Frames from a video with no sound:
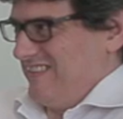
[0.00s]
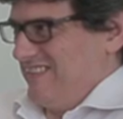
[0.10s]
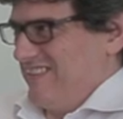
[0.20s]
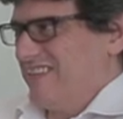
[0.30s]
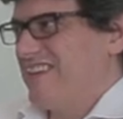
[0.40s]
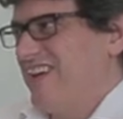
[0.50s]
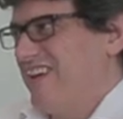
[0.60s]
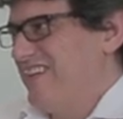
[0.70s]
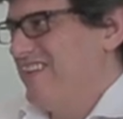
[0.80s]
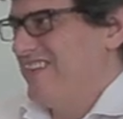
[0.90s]

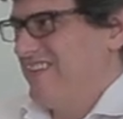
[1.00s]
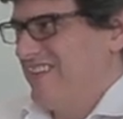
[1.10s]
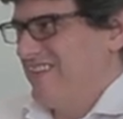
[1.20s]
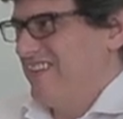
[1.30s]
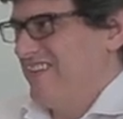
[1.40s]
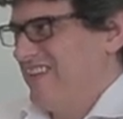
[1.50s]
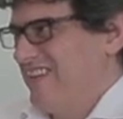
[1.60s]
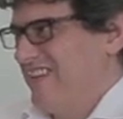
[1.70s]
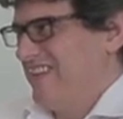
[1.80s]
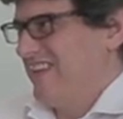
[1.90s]

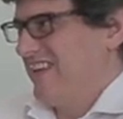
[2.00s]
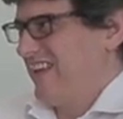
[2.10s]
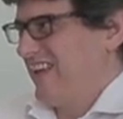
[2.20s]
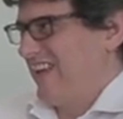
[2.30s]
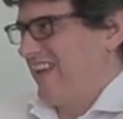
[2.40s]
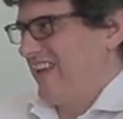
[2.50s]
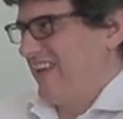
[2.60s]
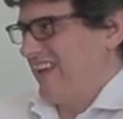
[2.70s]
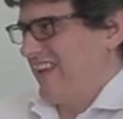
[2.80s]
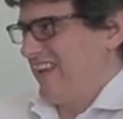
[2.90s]

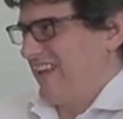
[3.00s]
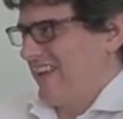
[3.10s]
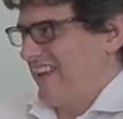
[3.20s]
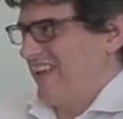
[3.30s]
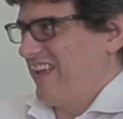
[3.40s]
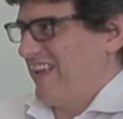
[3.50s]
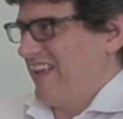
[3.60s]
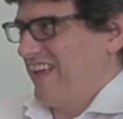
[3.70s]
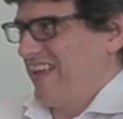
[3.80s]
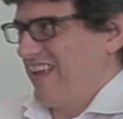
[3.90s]

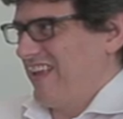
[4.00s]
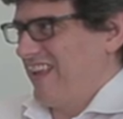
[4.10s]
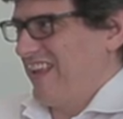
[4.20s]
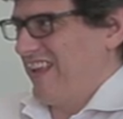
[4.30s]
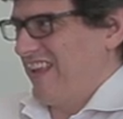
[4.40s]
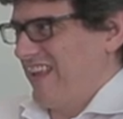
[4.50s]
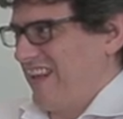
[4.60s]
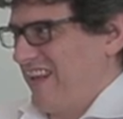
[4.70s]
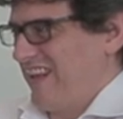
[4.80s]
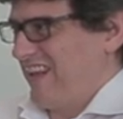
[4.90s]

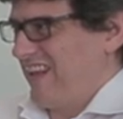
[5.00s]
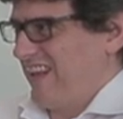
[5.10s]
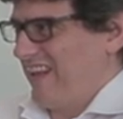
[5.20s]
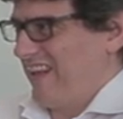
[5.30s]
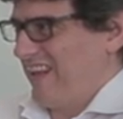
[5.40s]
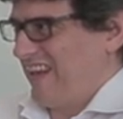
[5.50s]
This person isn't speaking.